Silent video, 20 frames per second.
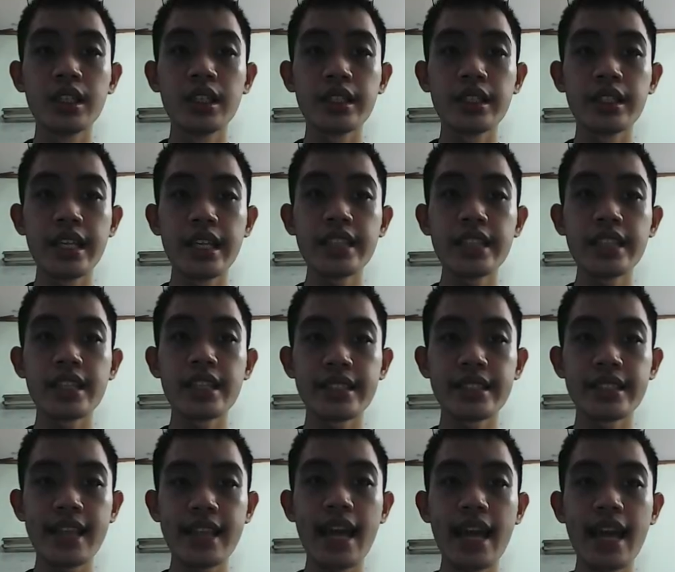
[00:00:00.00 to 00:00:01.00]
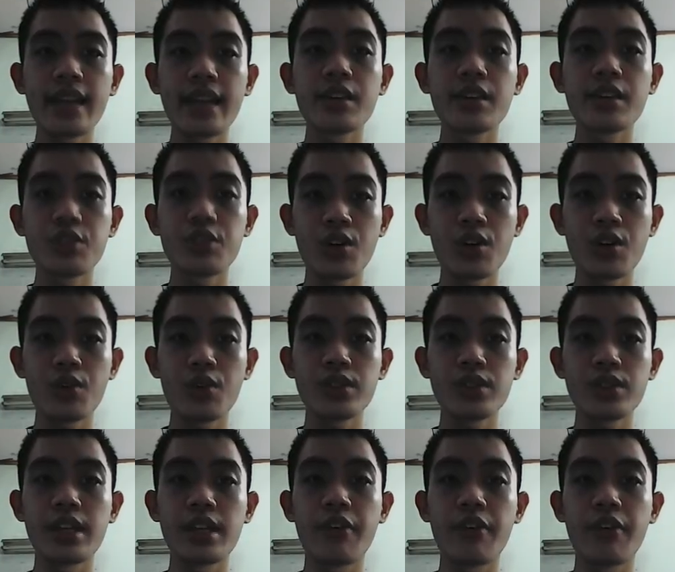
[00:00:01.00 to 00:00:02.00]
This slide shows
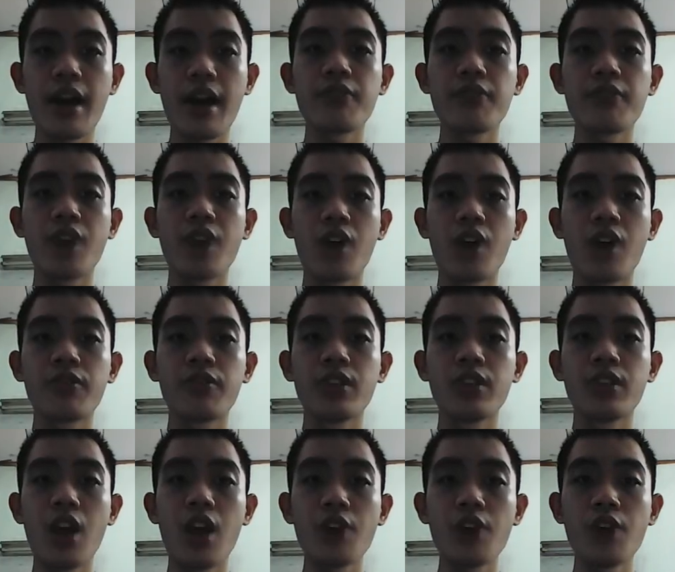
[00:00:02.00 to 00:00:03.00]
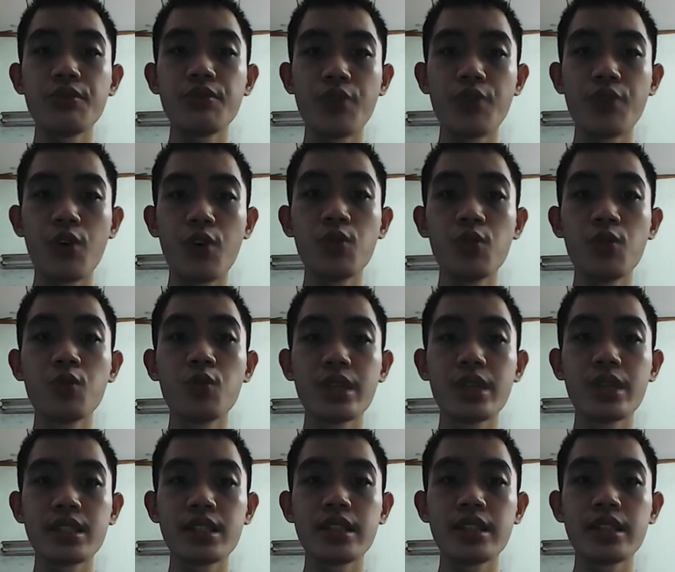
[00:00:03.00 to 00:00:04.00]
the graph of ln rho
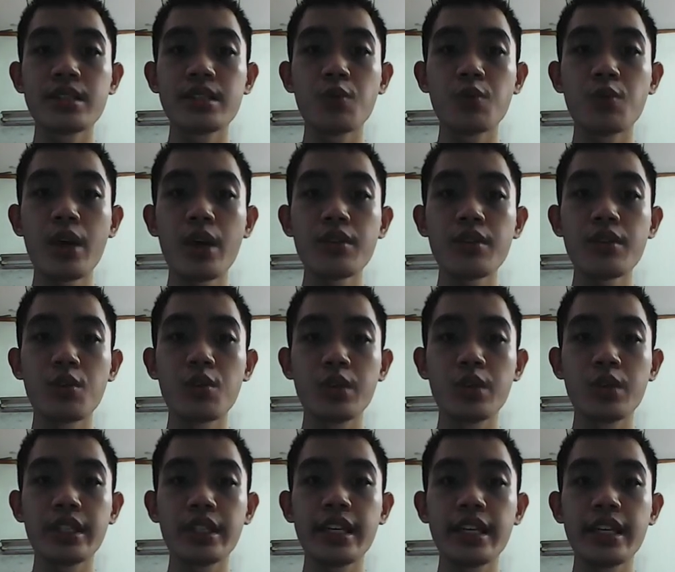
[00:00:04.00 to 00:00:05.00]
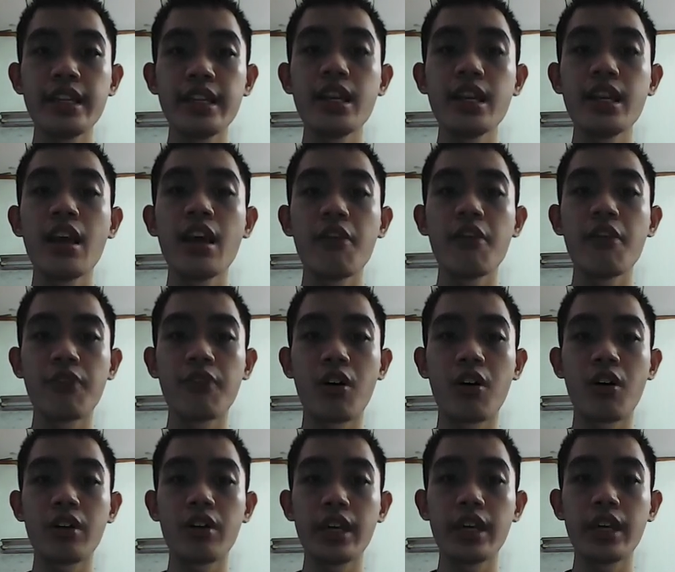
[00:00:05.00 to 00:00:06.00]
versus 1/t for
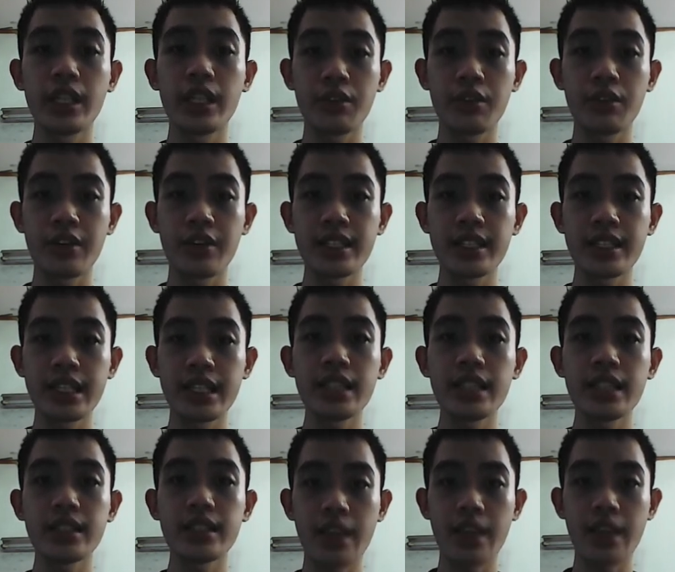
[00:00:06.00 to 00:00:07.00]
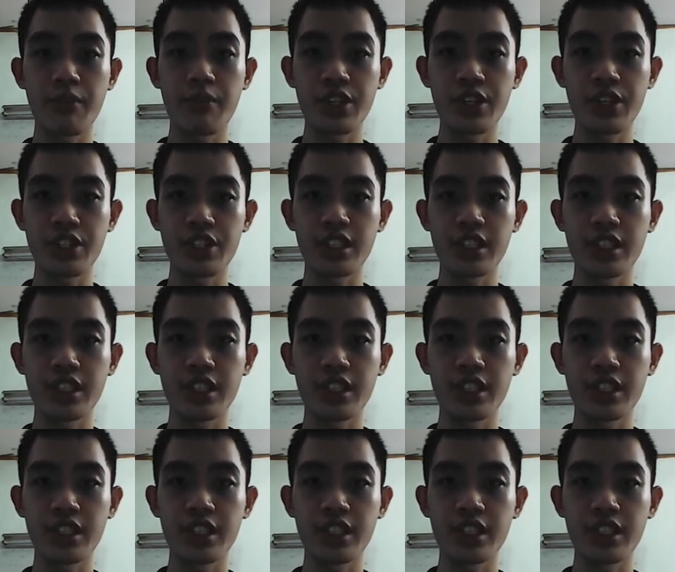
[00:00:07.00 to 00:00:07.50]
increasing temperature.